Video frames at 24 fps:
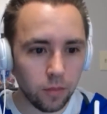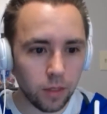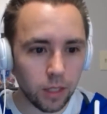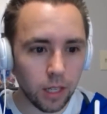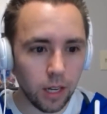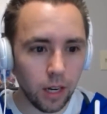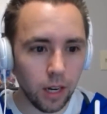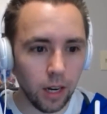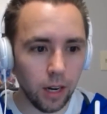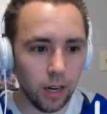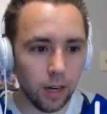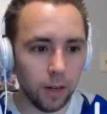
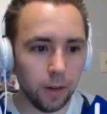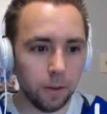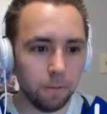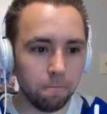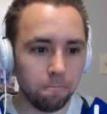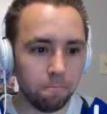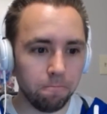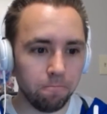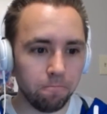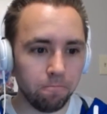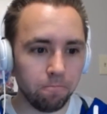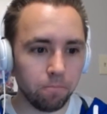
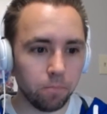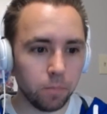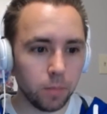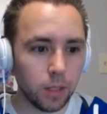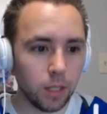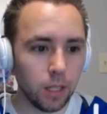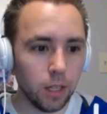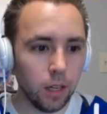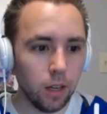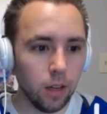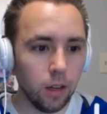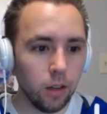
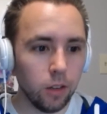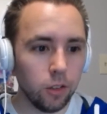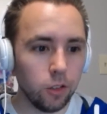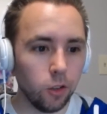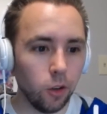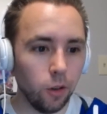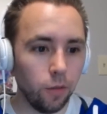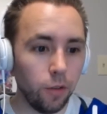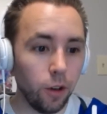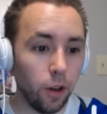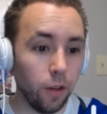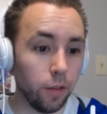So
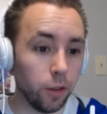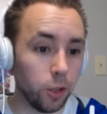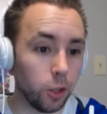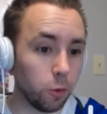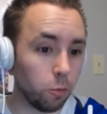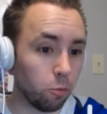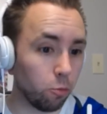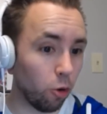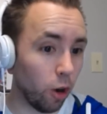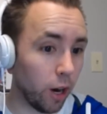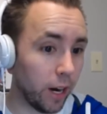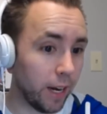if you have a
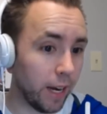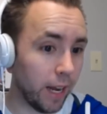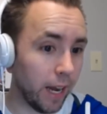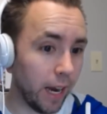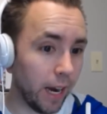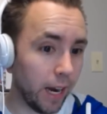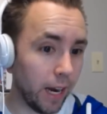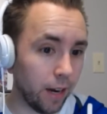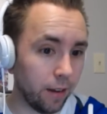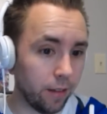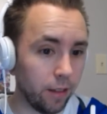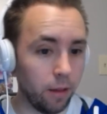sprite
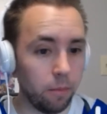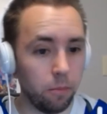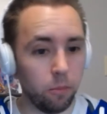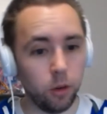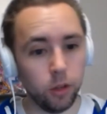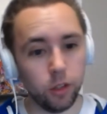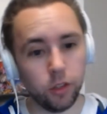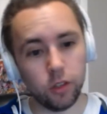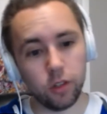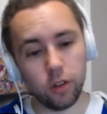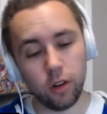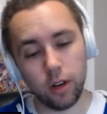hack that
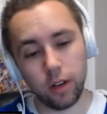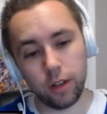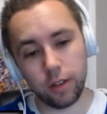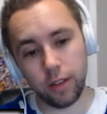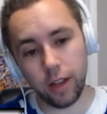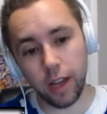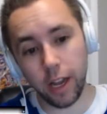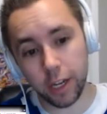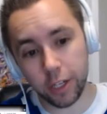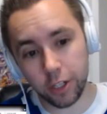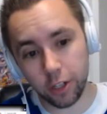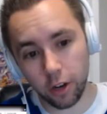puts Sonic the
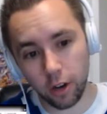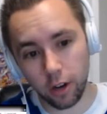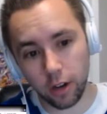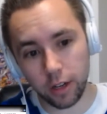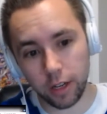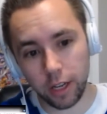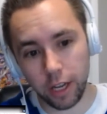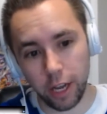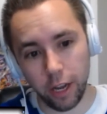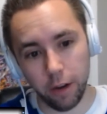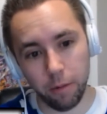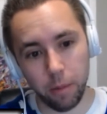
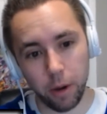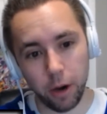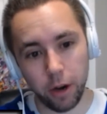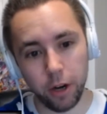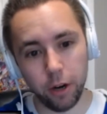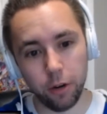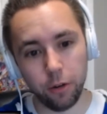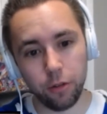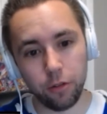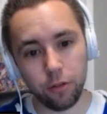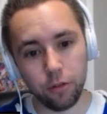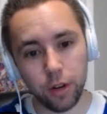Hedgehog in
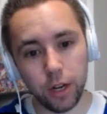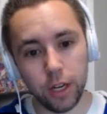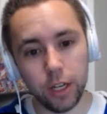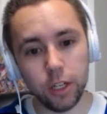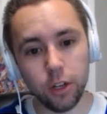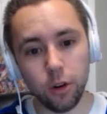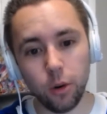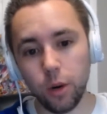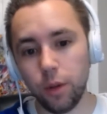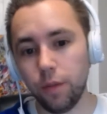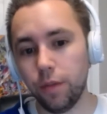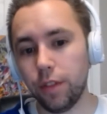Mario 3,
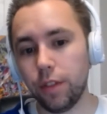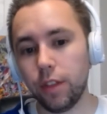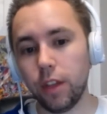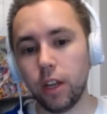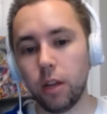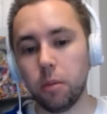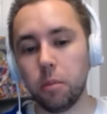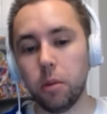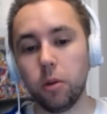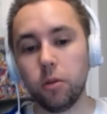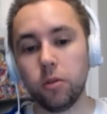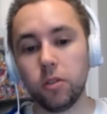don't even think
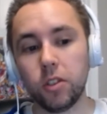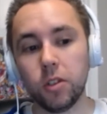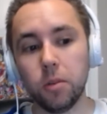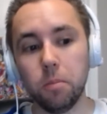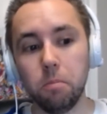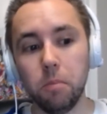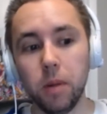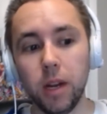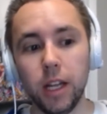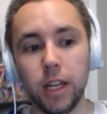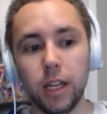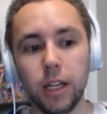about
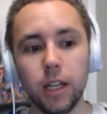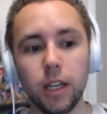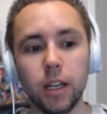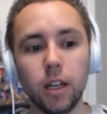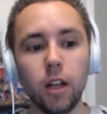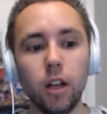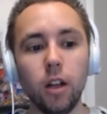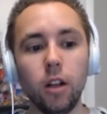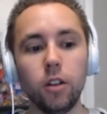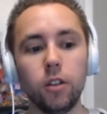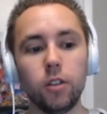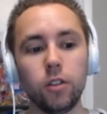submitting it.
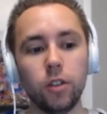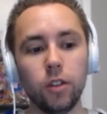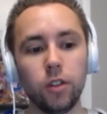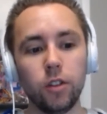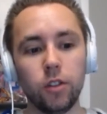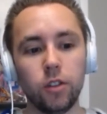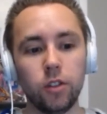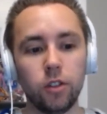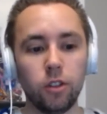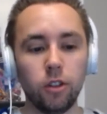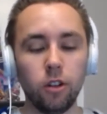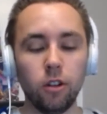So
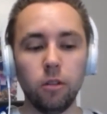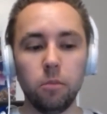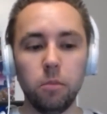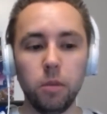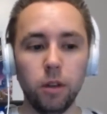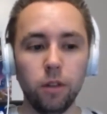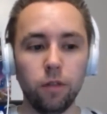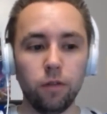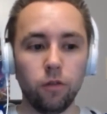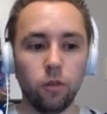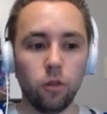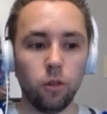this is going to be
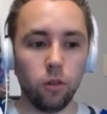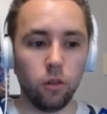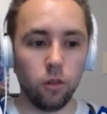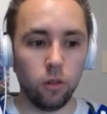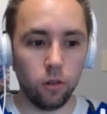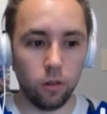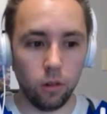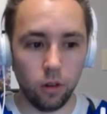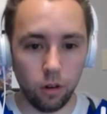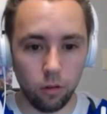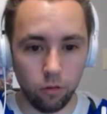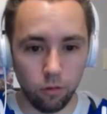
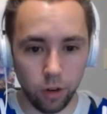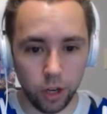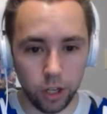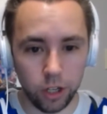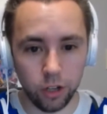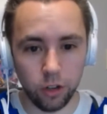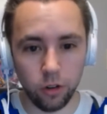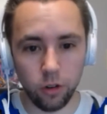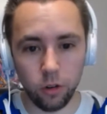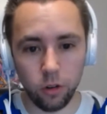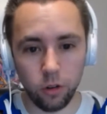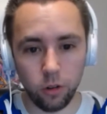for
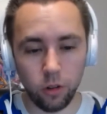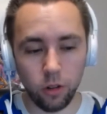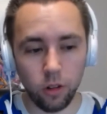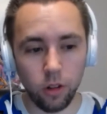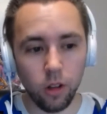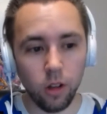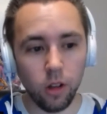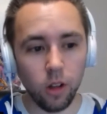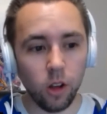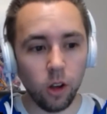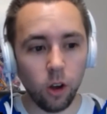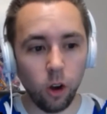original
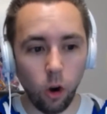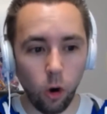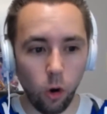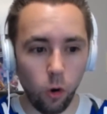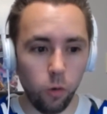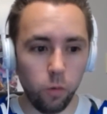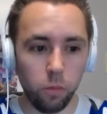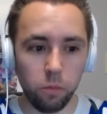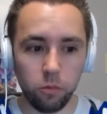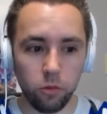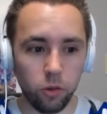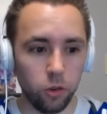
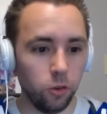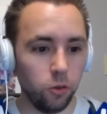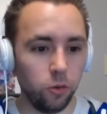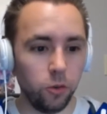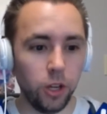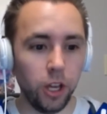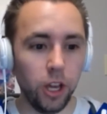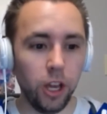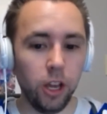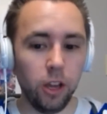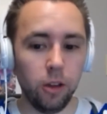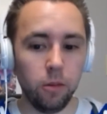homebrew
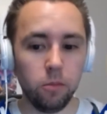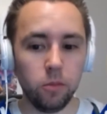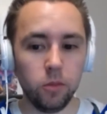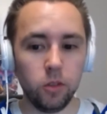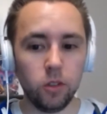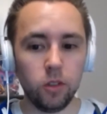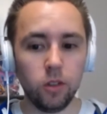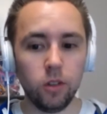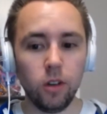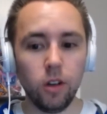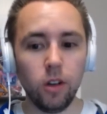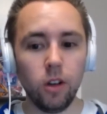
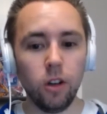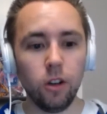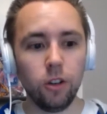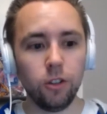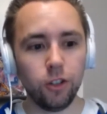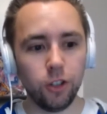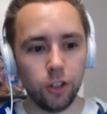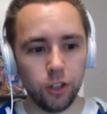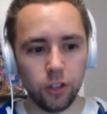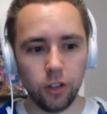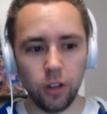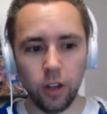games,
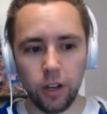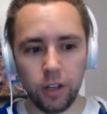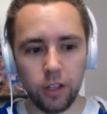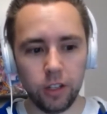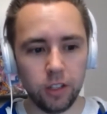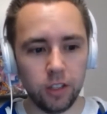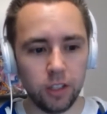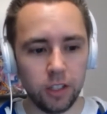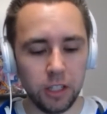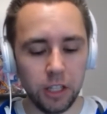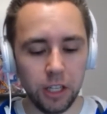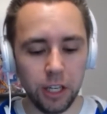just like
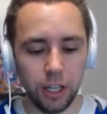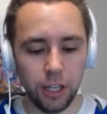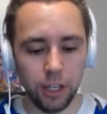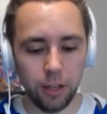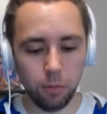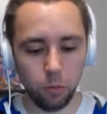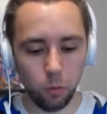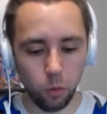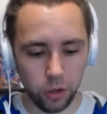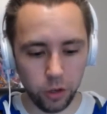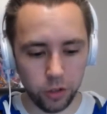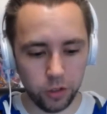
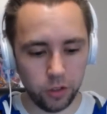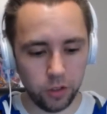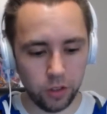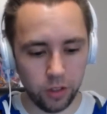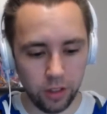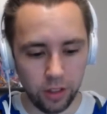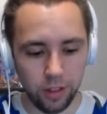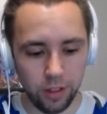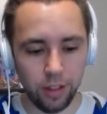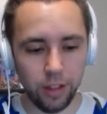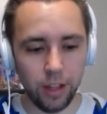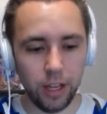Steam was
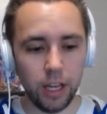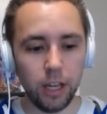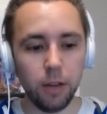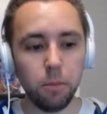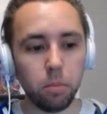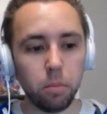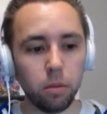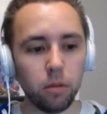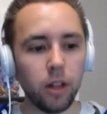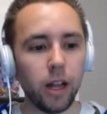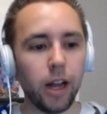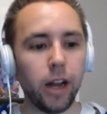the
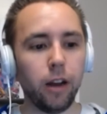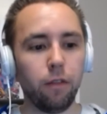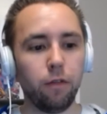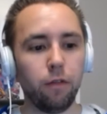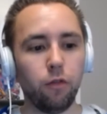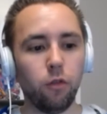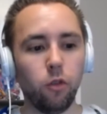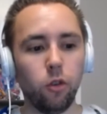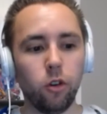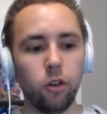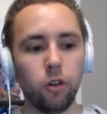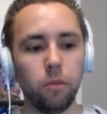
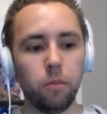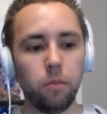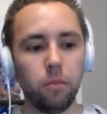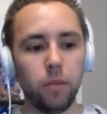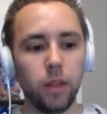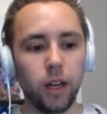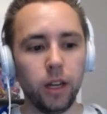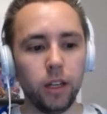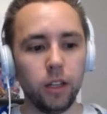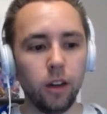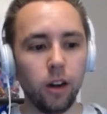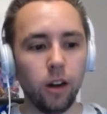platform
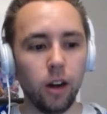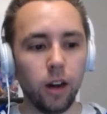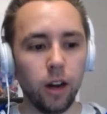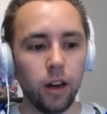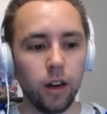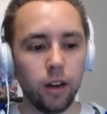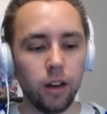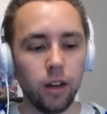that got